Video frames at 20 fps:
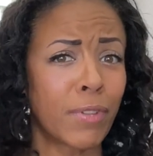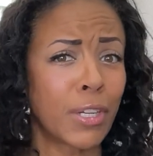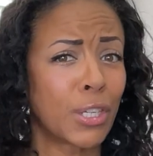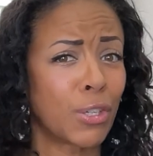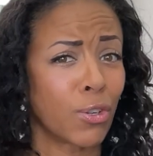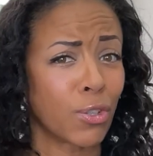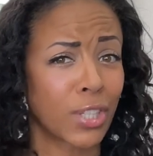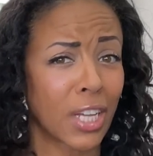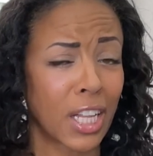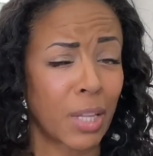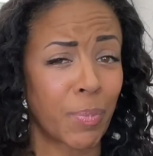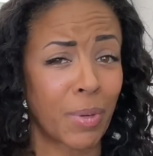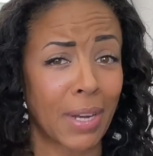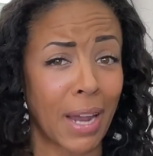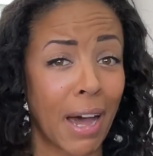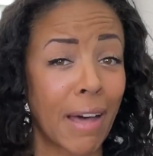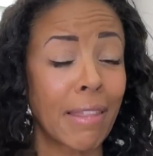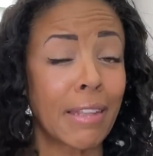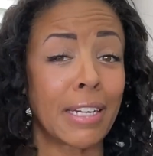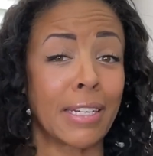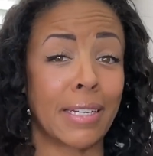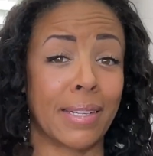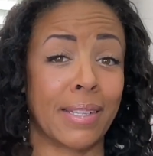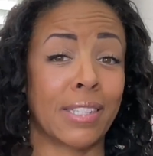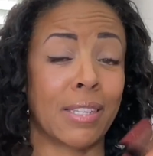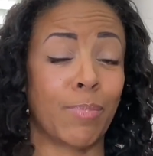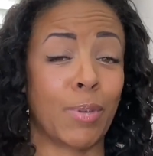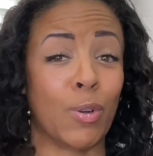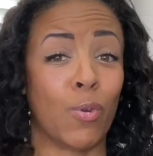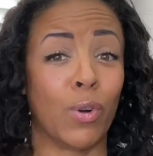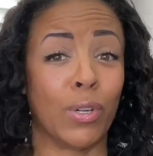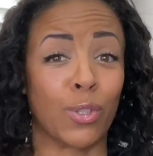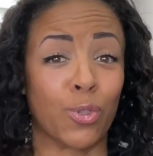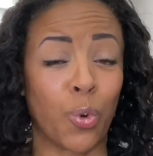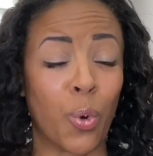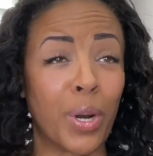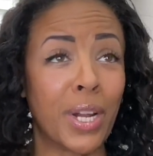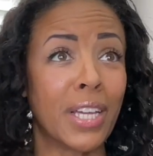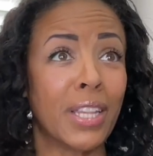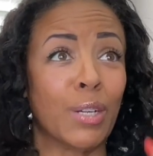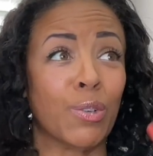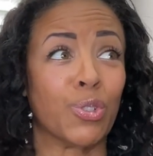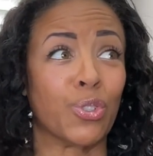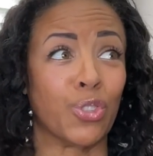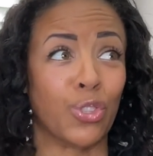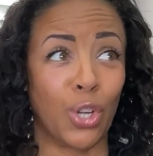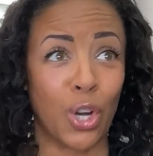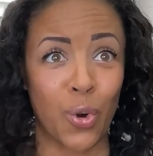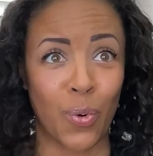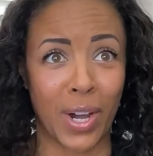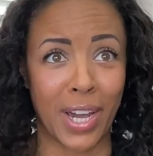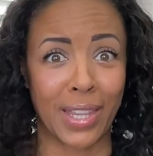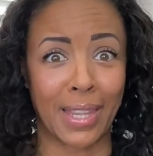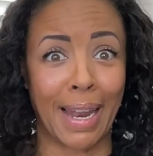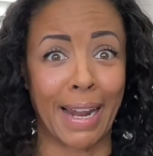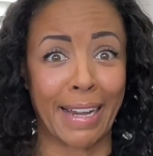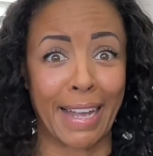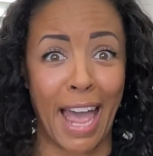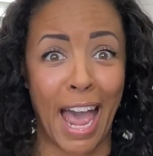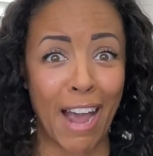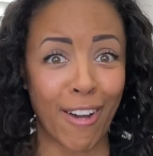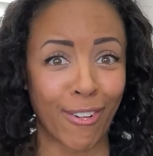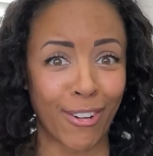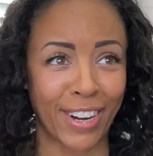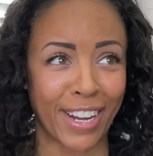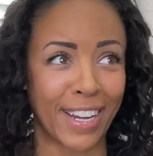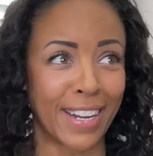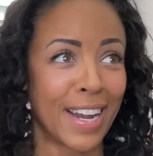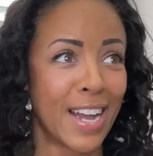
You're telling me now that it needs to be 120. There is no way that I can ever get